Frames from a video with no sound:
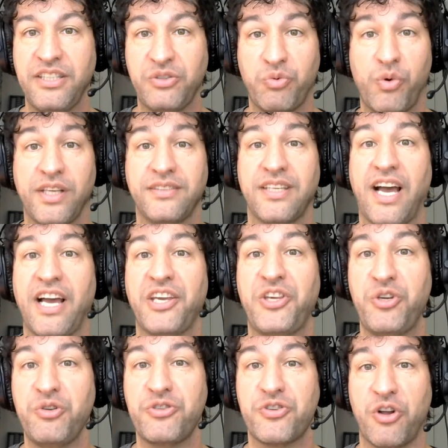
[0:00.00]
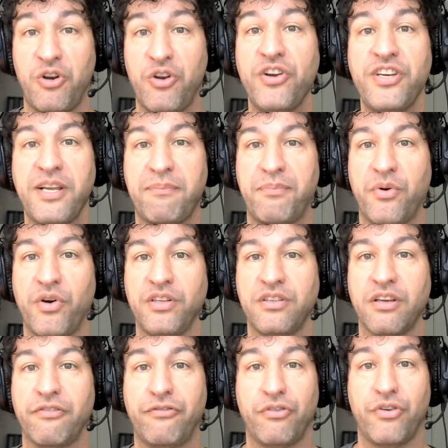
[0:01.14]
This was a huge learning
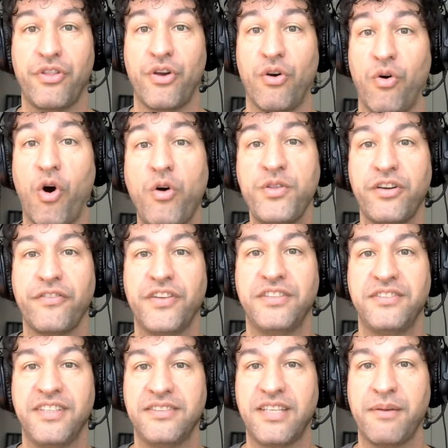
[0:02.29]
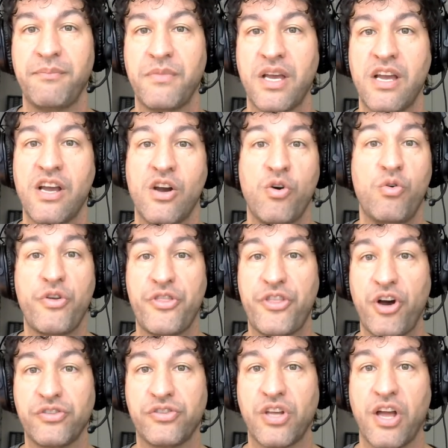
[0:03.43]
point for the owner of the system, who
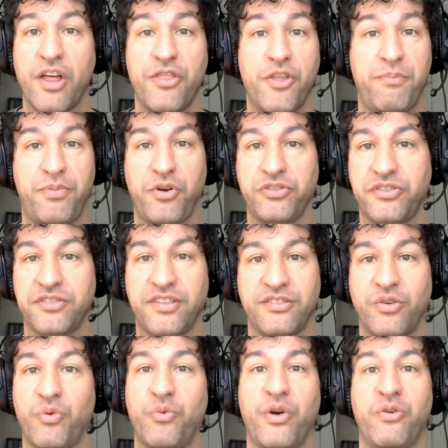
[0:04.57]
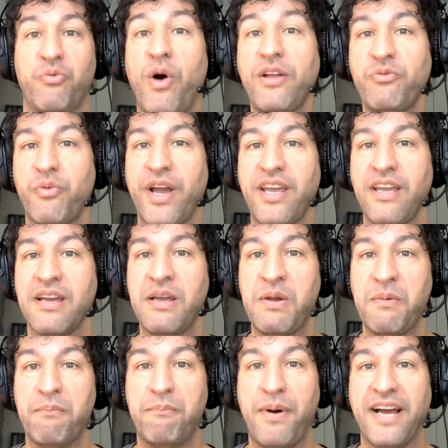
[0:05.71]
thought the processes were one way,
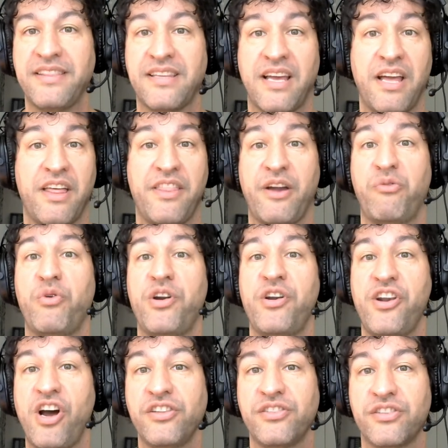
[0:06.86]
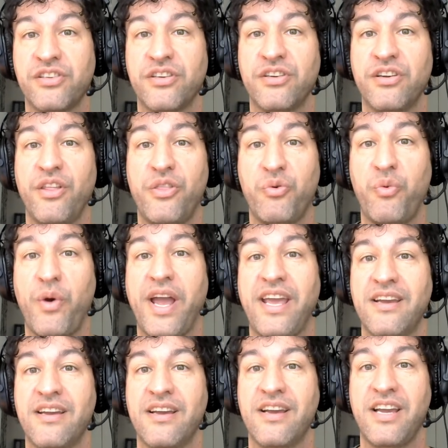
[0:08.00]
but they were not the
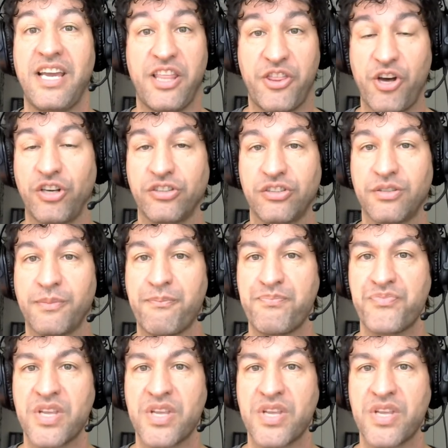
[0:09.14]
way he thought.